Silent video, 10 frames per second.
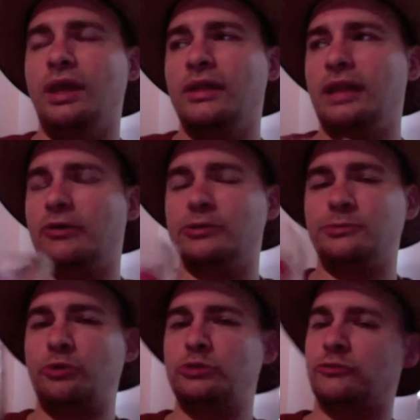Now, as
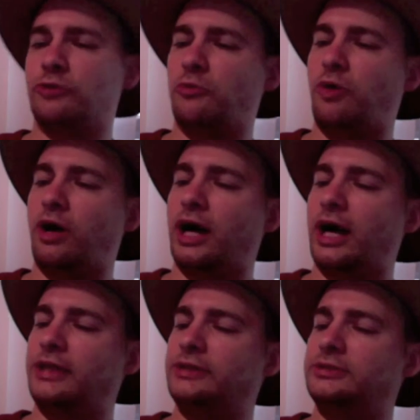opposed to a Framboise, I
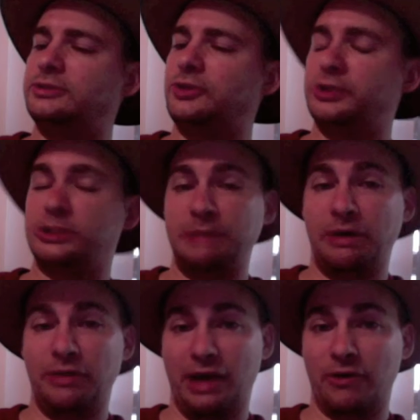can certainly smell
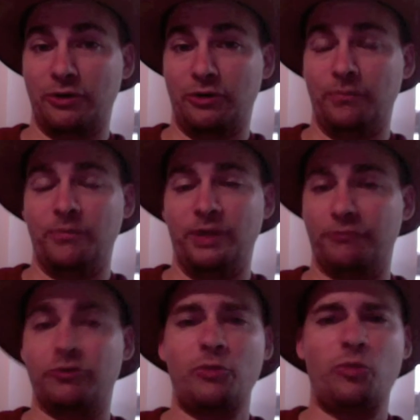the alcohol. In a
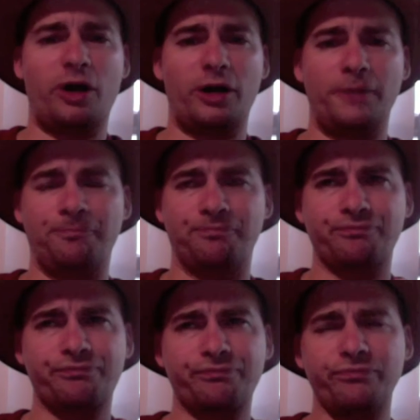Framboise,
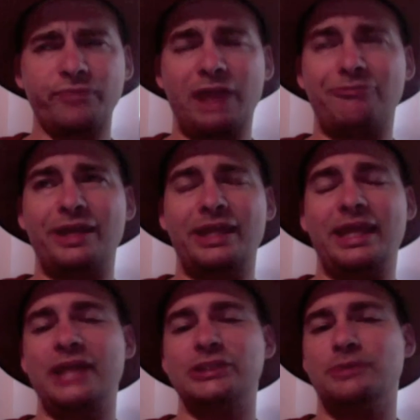I find I
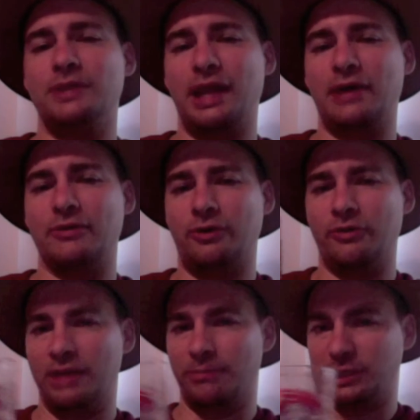can't smell that alcohol
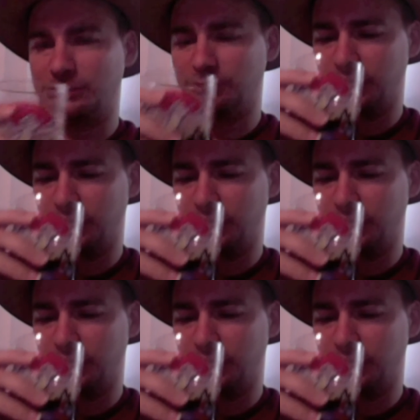that much, but in